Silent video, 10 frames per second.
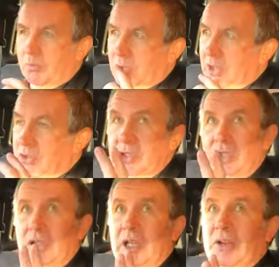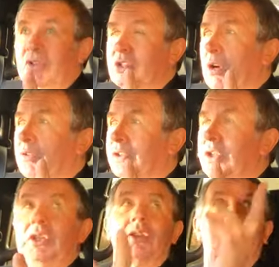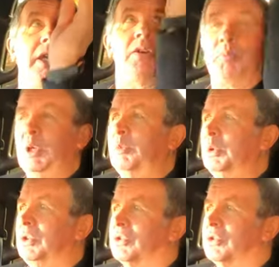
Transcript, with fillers: but every so often you'll hear a beep and